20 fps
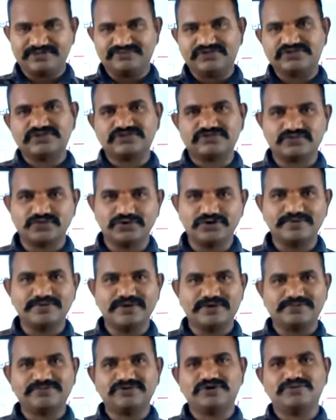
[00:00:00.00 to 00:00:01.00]
which is going to be
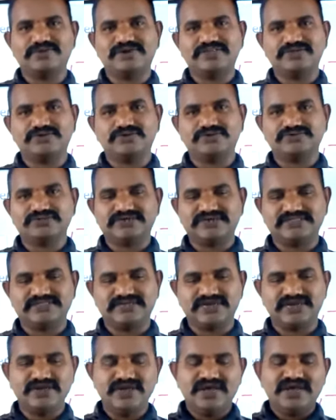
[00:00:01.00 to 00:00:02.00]
observed by the user is a
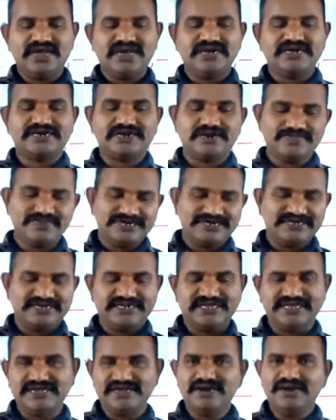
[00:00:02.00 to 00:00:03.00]
little bit
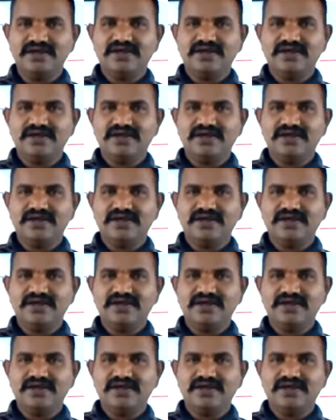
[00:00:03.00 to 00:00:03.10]
near,